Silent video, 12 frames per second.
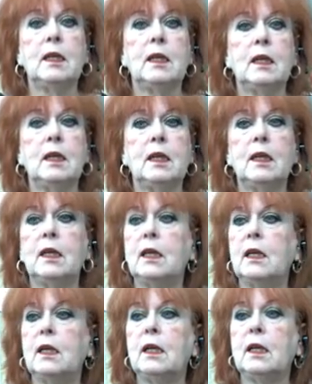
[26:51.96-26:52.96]

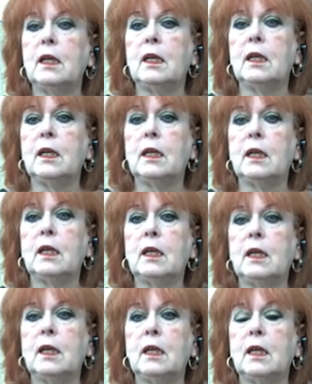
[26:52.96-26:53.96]

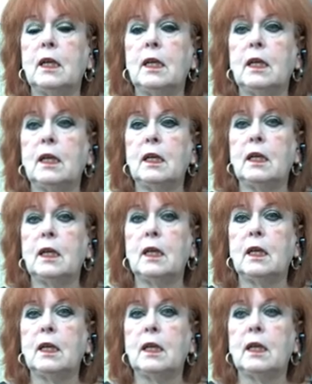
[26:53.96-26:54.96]

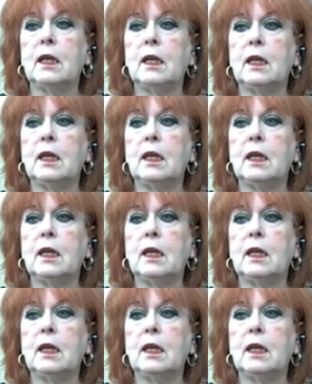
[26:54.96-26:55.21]
(silent)